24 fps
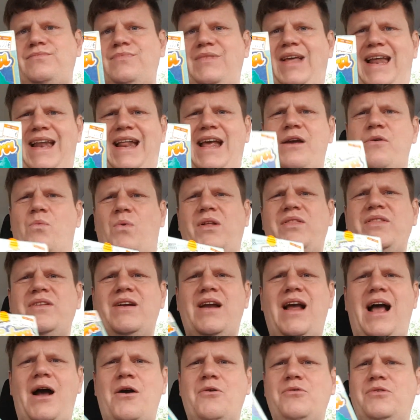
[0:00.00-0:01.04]
And I wonder
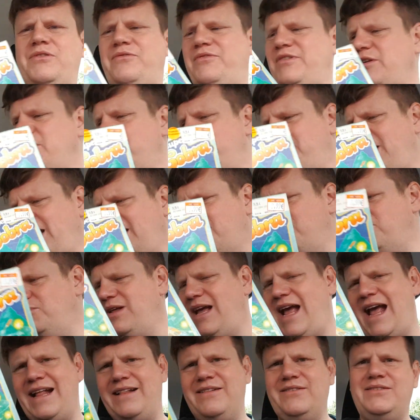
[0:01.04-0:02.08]
how the Video Pack will
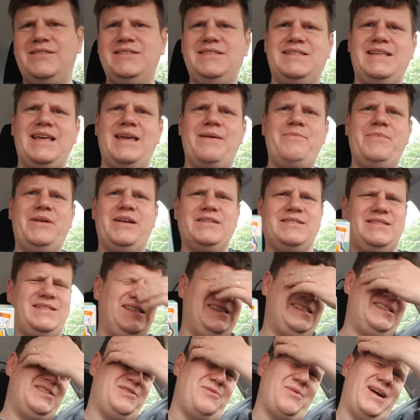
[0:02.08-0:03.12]
handle this game, because
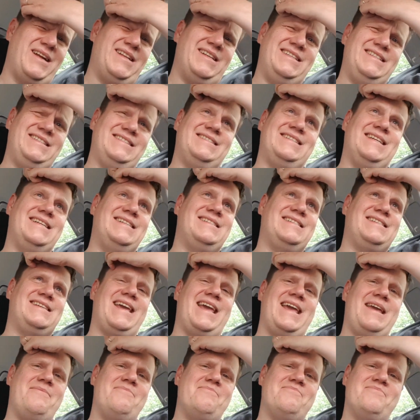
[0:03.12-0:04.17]
this is quite an intense
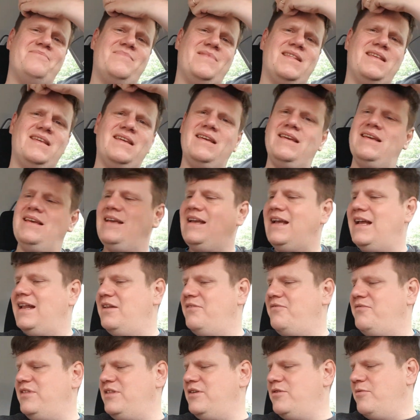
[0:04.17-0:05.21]
game. And the
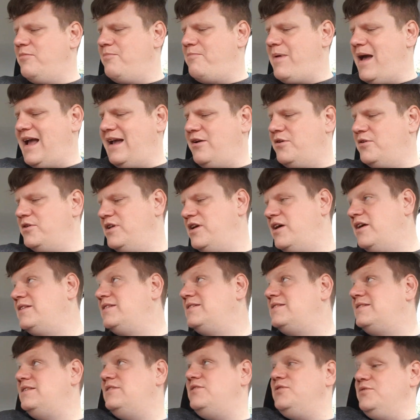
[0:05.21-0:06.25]
Video Pack or the
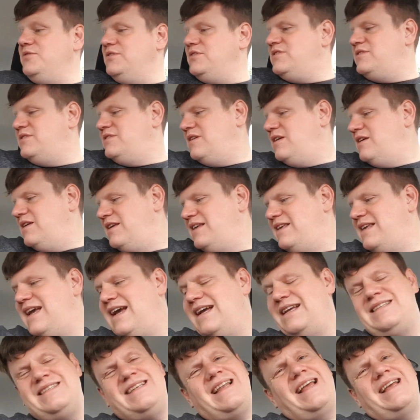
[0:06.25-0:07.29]
Odyssey 2 is, yeah,
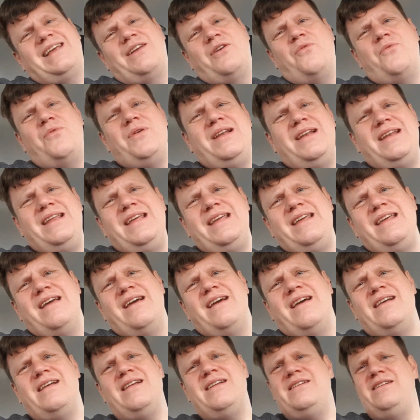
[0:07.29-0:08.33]
it's like a really
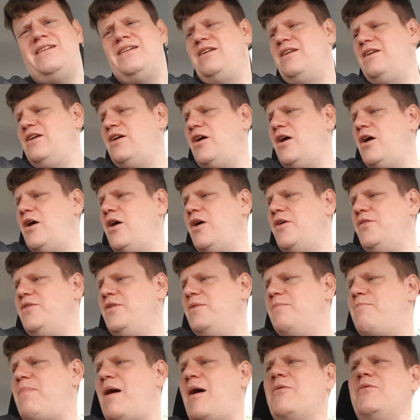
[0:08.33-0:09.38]

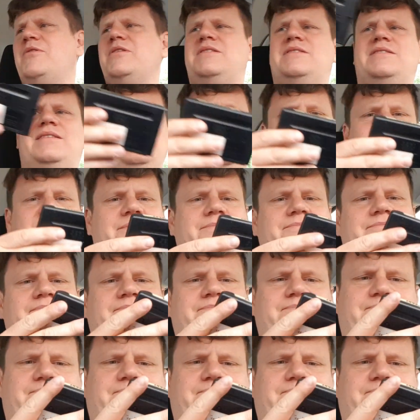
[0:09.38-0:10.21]
underpowered system.